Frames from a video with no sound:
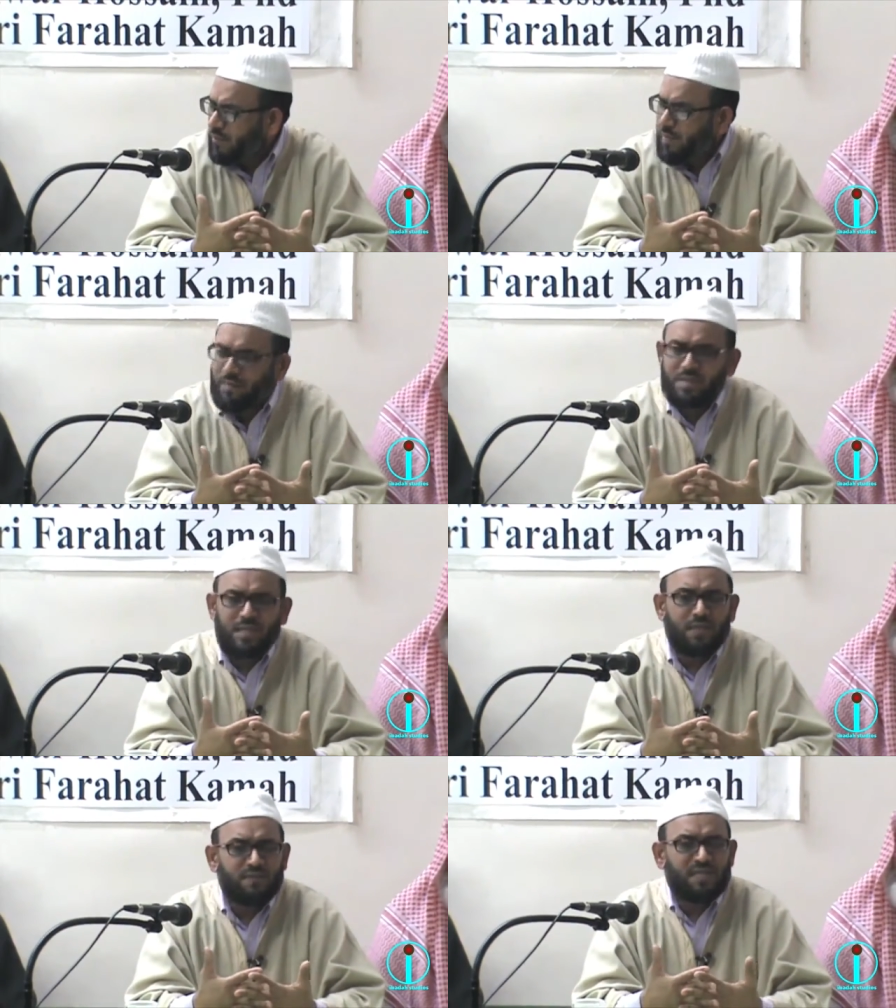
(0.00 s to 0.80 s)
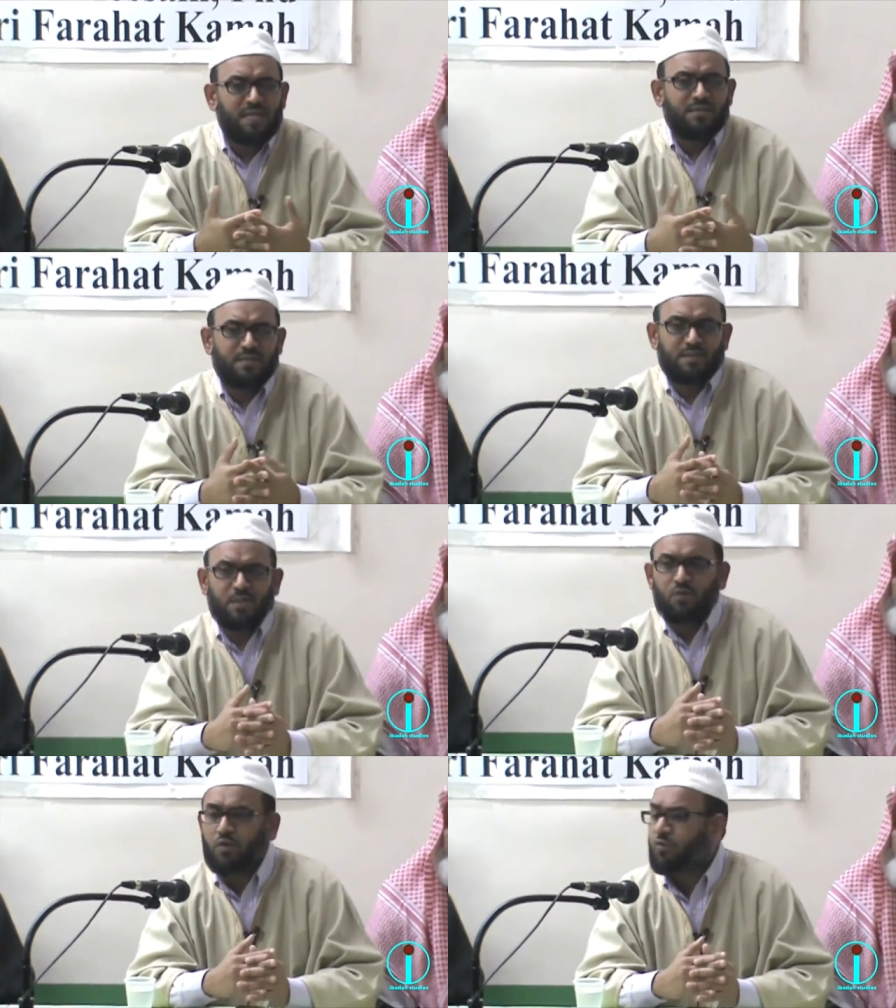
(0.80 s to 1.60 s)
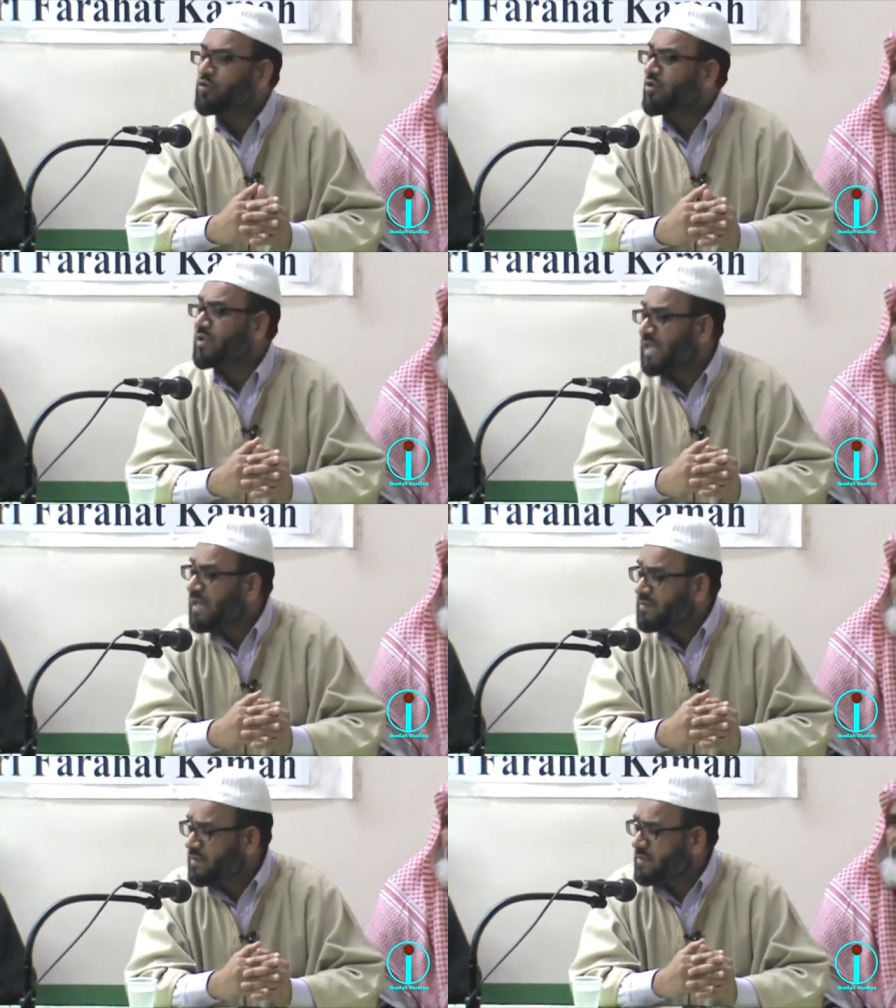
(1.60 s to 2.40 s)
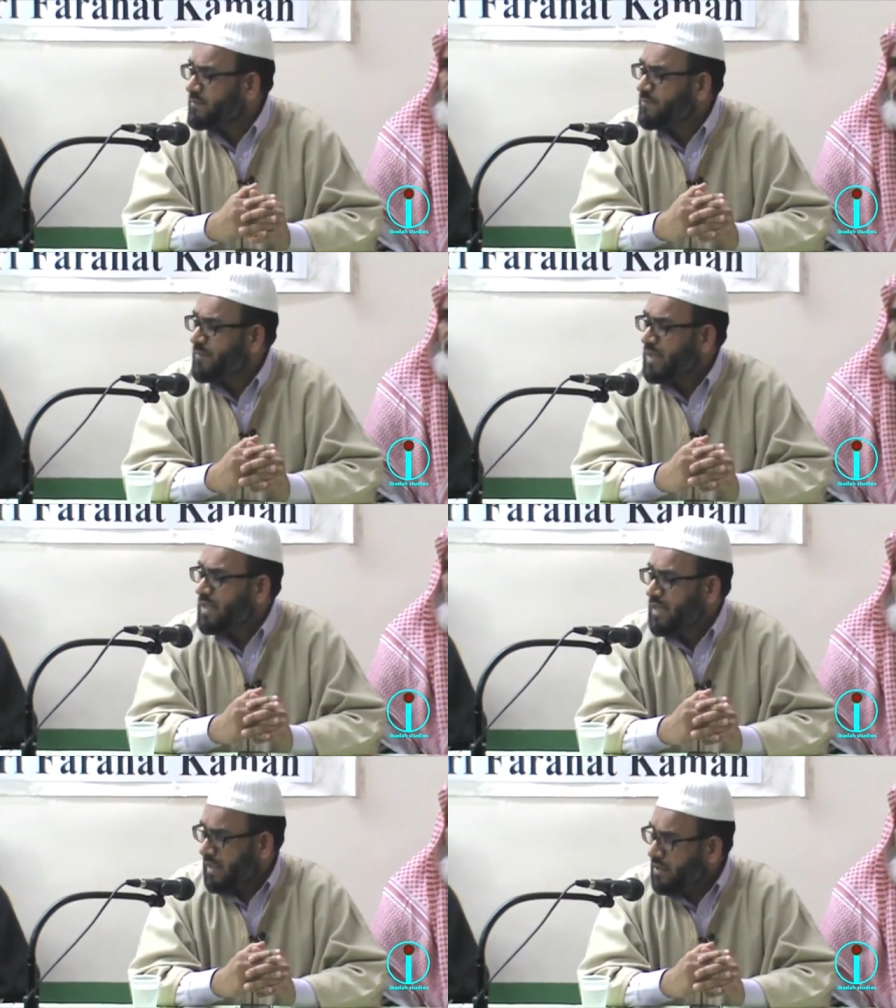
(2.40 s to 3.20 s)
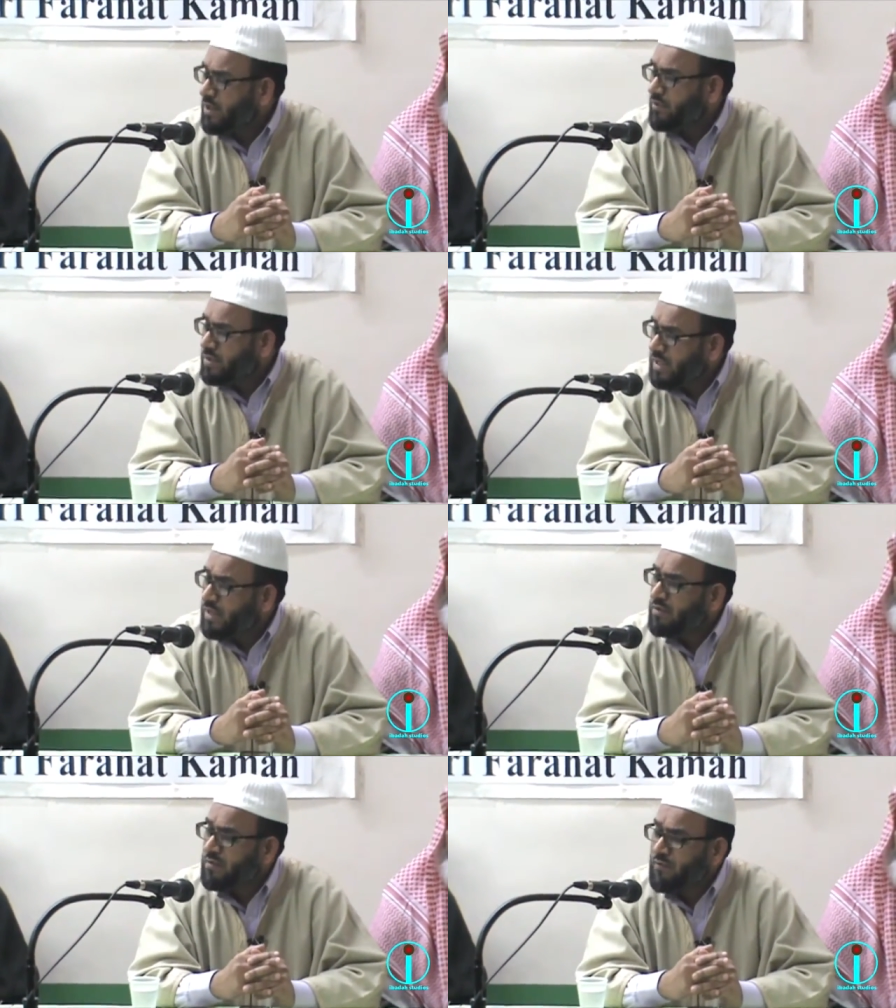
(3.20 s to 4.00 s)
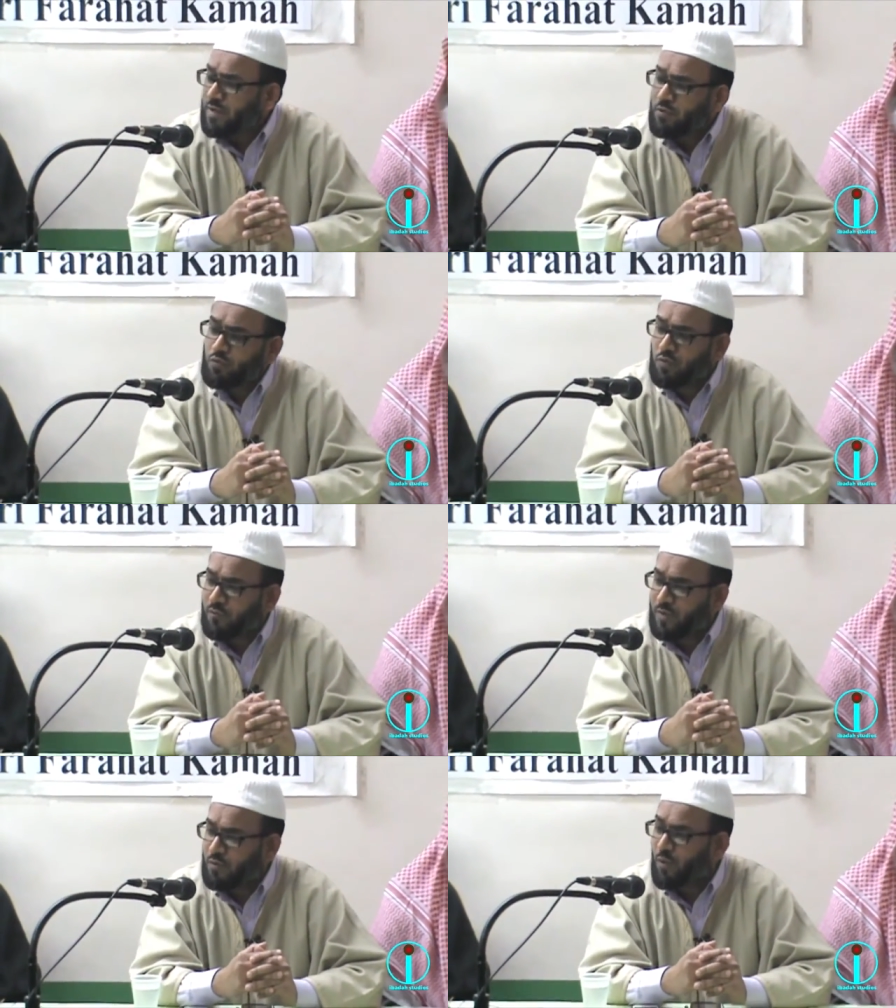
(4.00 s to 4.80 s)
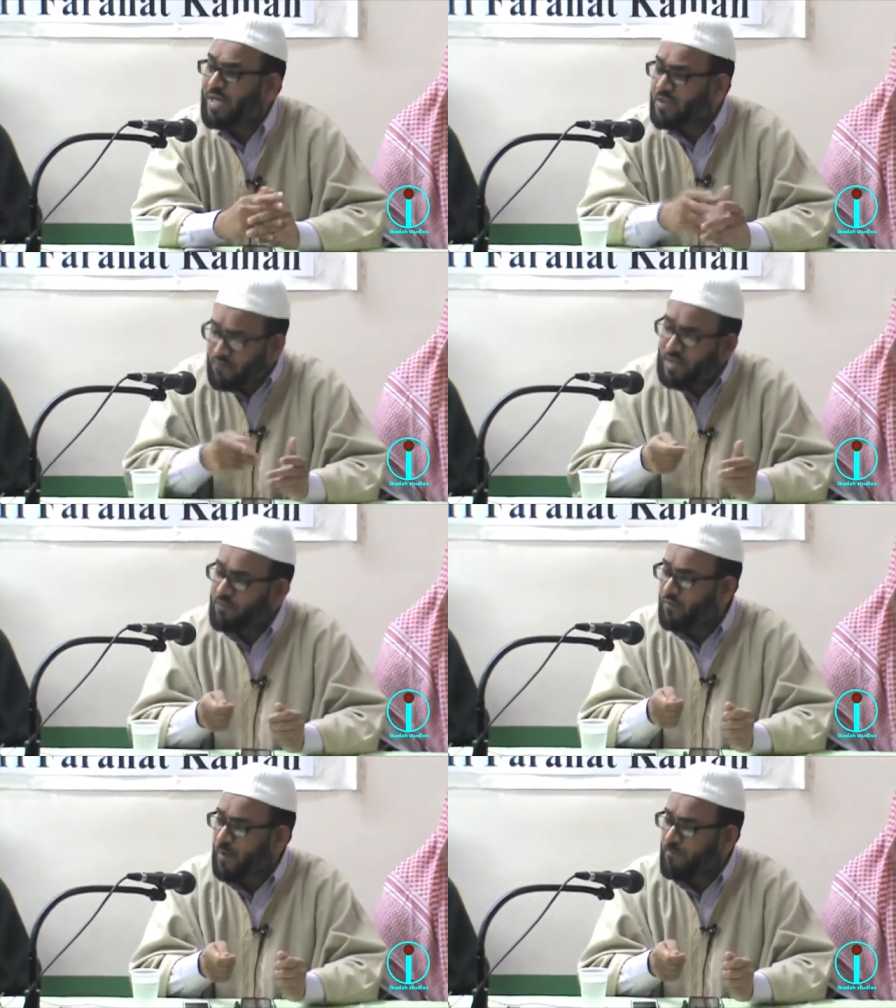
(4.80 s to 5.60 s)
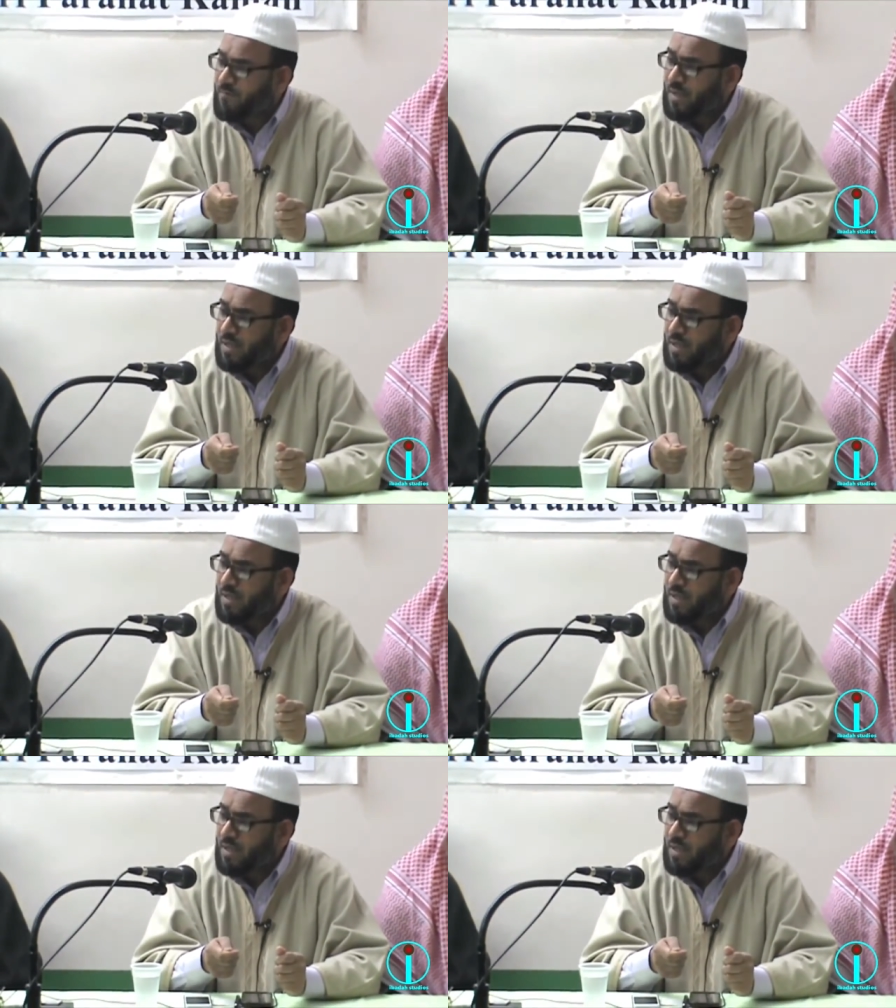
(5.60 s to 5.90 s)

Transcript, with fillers: One of the study of sciences, they call root cause analysis. Anything you study, you have to find the root of it. Where is feeding from?